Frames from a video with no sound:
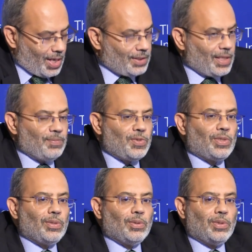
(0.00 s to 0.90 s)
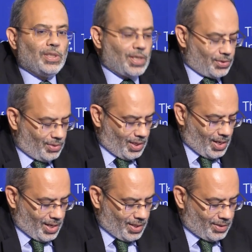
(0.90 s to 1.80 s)
Attempts to
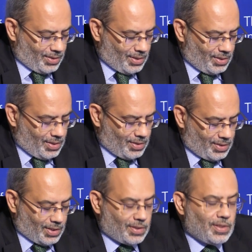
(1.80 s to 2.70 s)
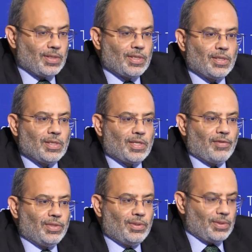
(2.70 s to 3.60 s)
industrialize in the 60s and the
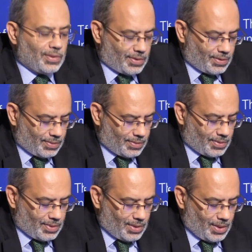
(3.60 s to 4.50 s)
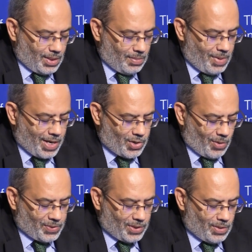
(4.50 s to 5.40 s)
70s by
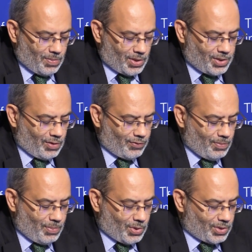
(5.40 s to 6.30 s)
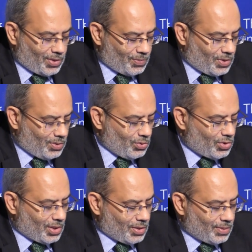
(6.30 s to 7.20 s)
adopting the model of import
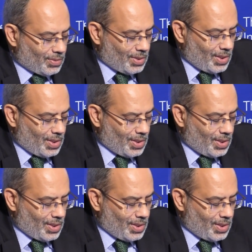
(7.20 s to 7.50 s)
substitution